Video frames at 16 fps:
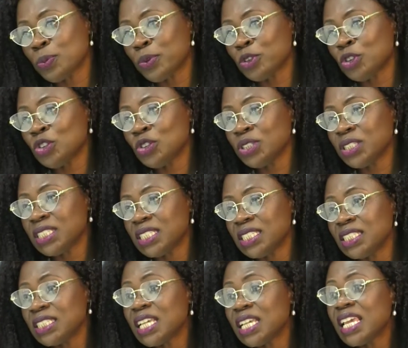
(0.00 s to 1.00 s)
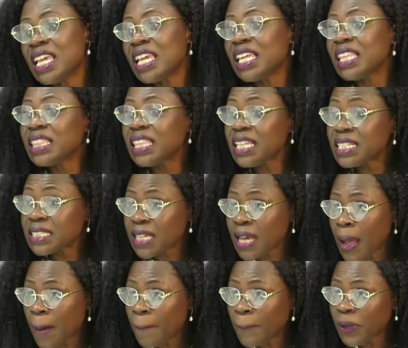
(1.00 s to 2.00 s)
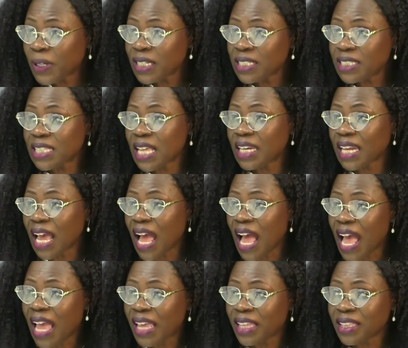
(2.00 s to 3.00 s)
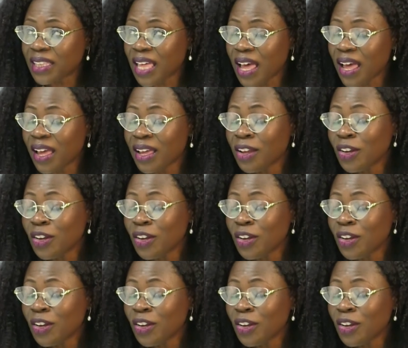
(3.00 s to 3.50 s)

opportunities in these companies that are either